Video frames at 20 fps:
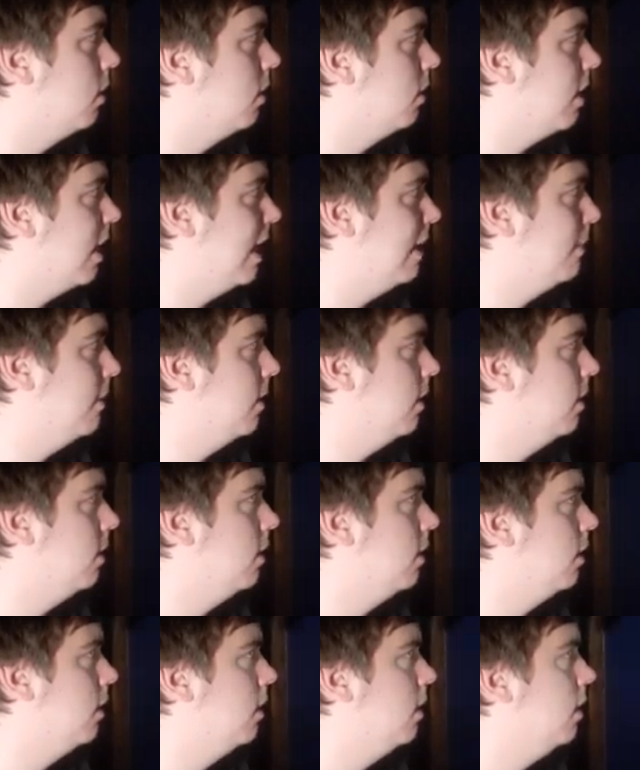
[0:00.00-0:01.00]
Timer. I'm
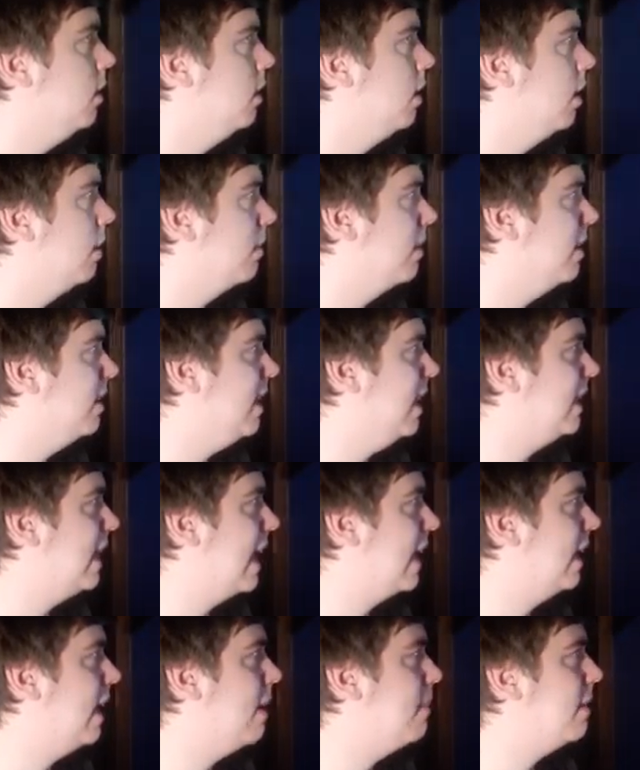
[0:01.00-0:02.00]
gonna take
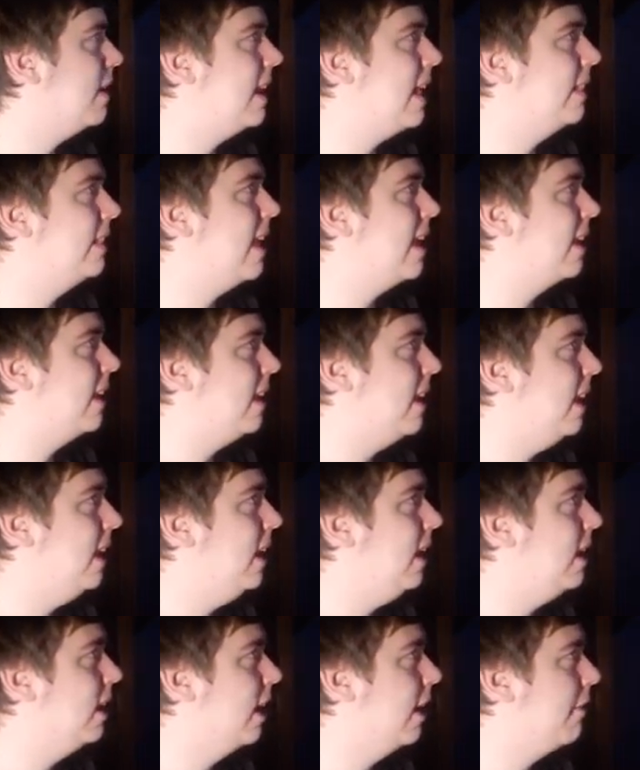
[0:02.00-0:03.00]
that, I'm gonna get that
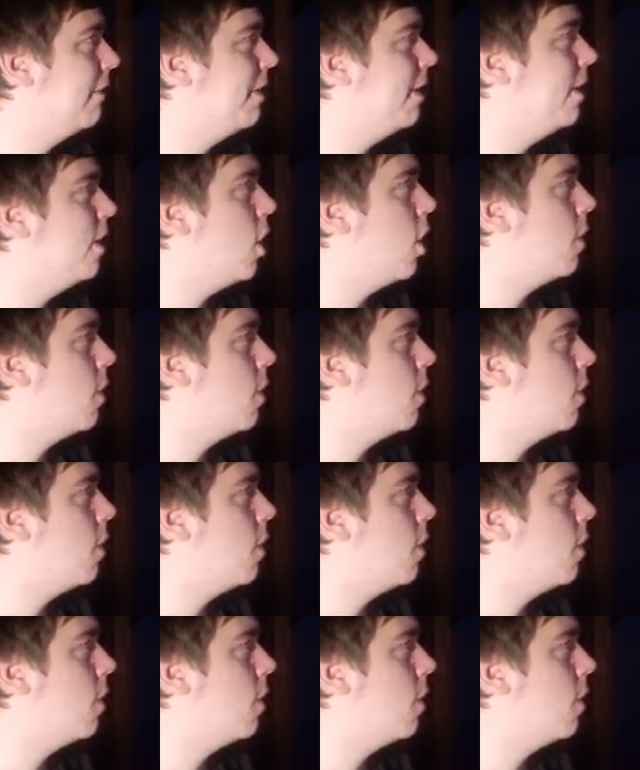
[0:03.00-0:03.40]
key, because I already know